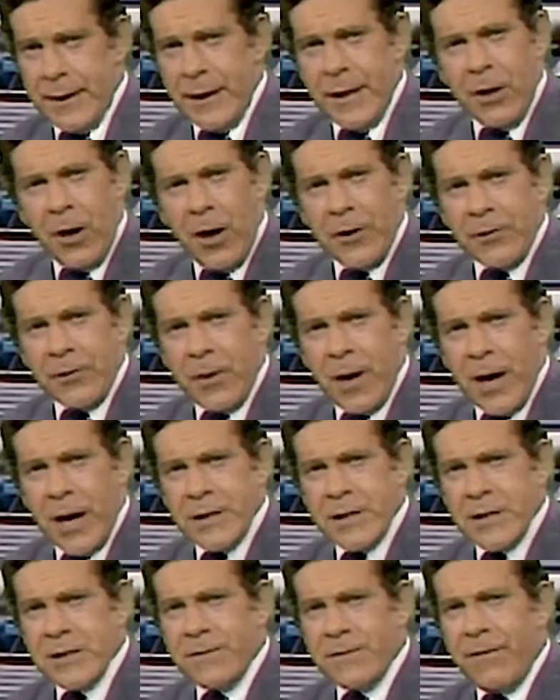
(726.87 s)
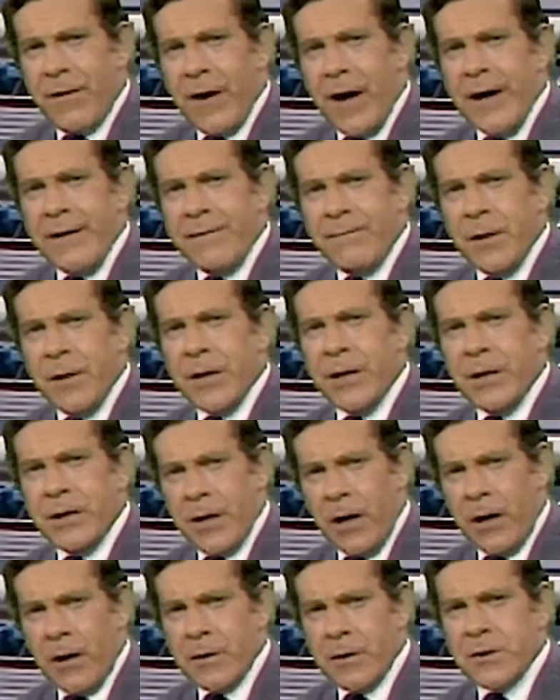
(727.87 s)
It authorizes $5 million
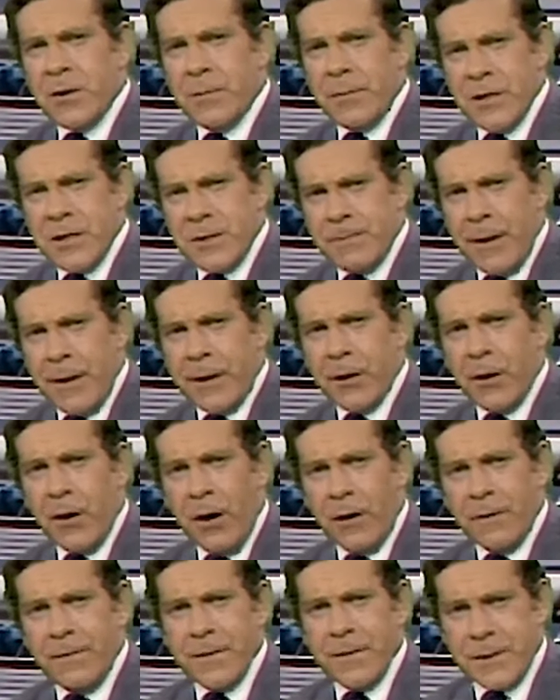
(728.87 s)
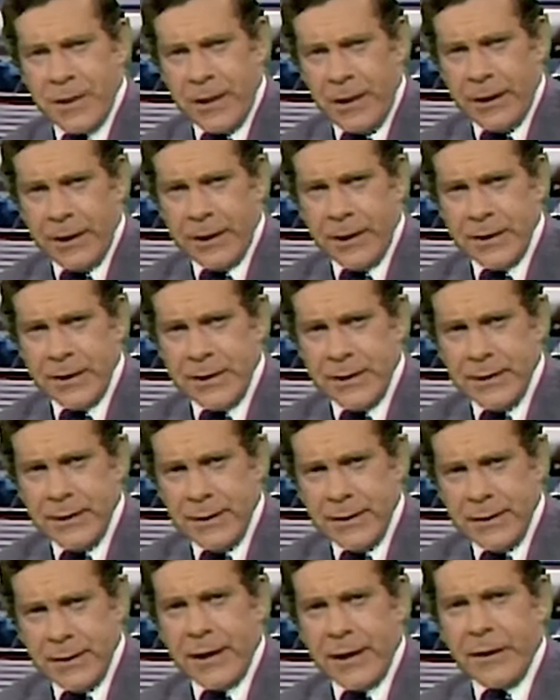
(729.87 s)
to be spent on facilities
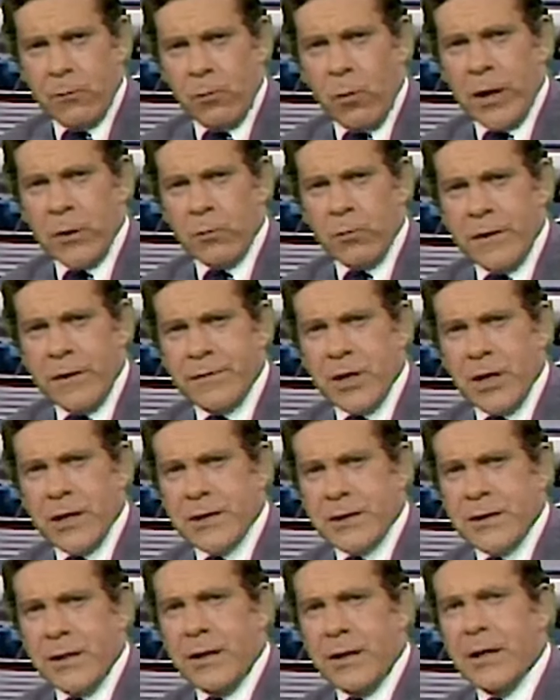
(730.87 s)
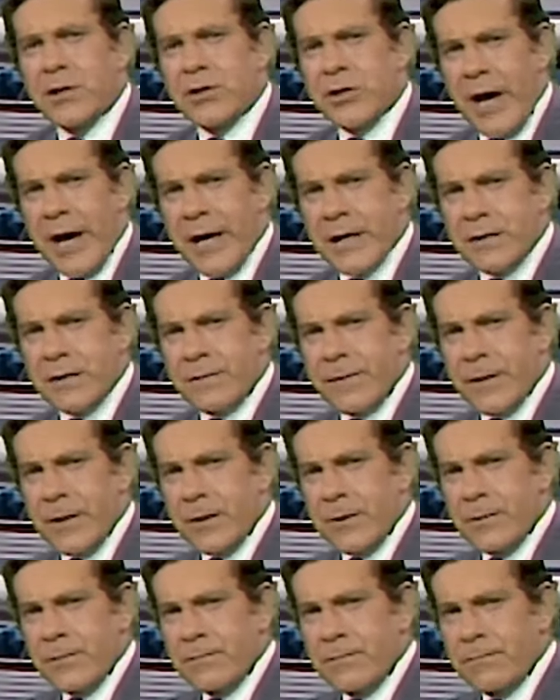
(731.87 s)
like the one we've just seen in Jacksonville.